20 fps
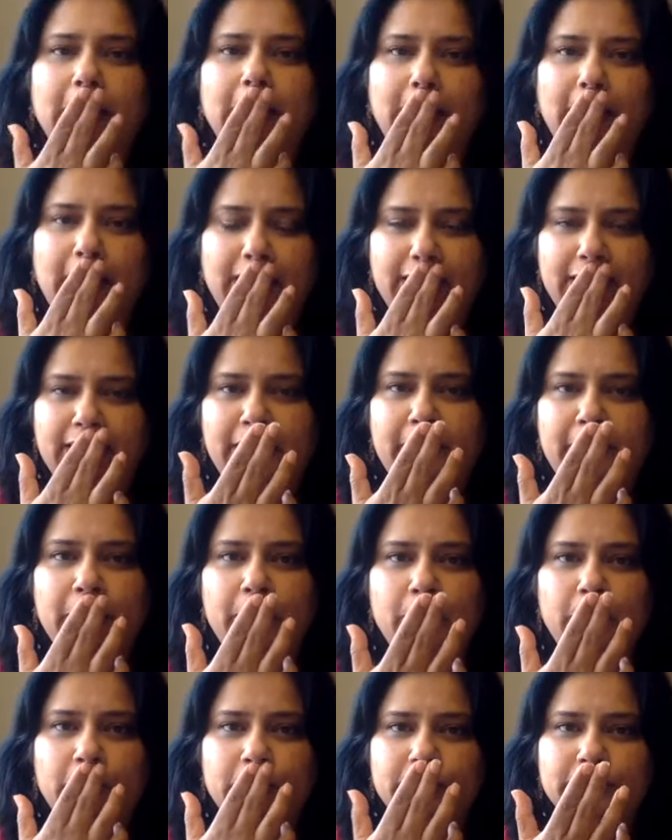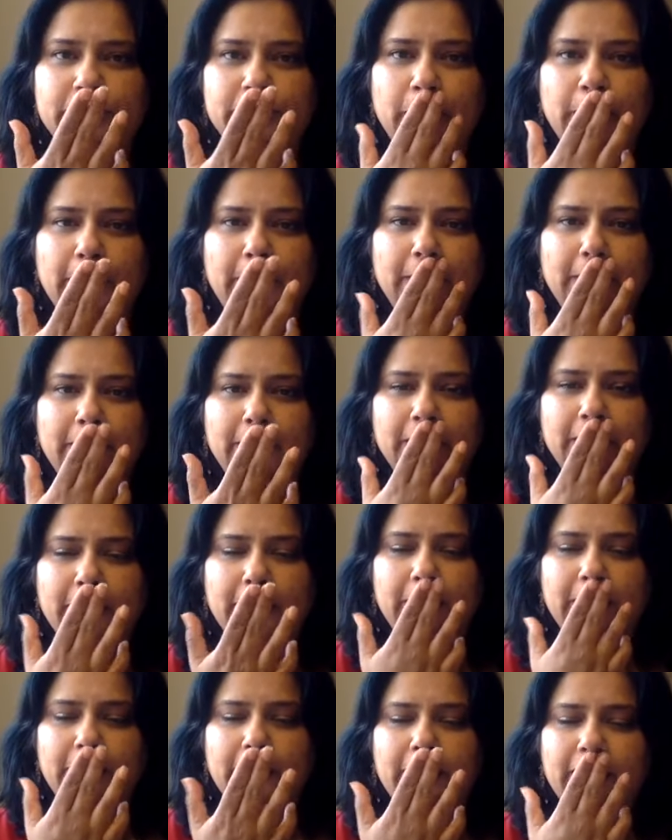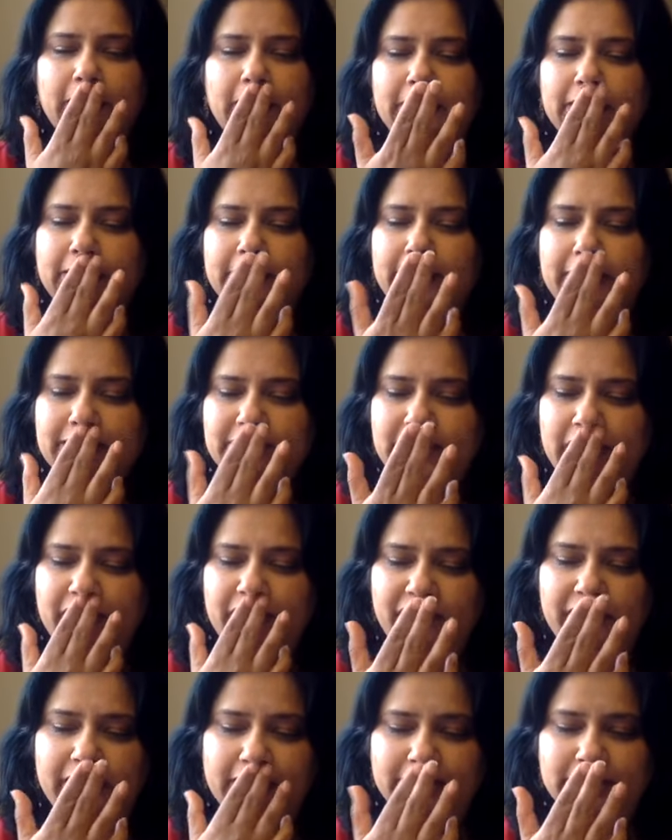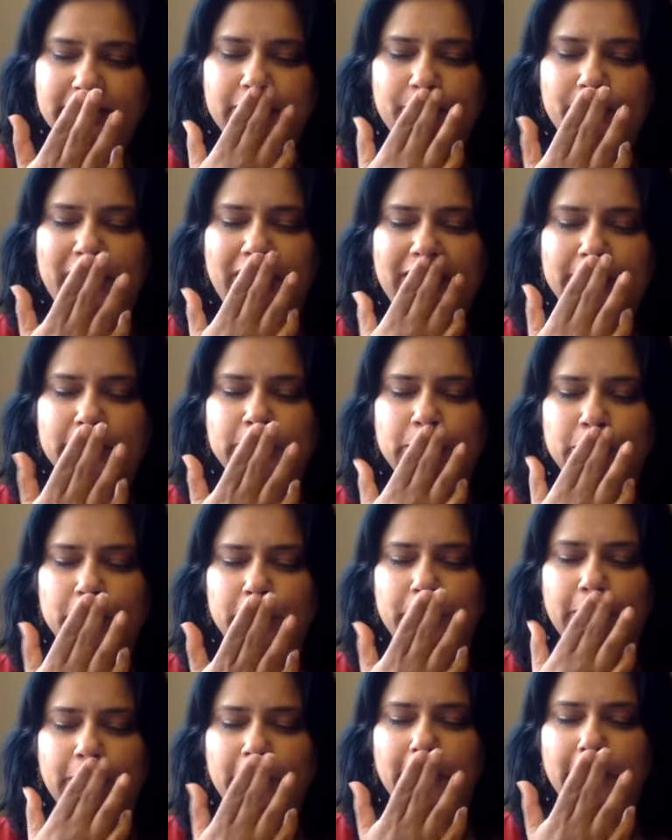Under your nose. This heaviness in my throat.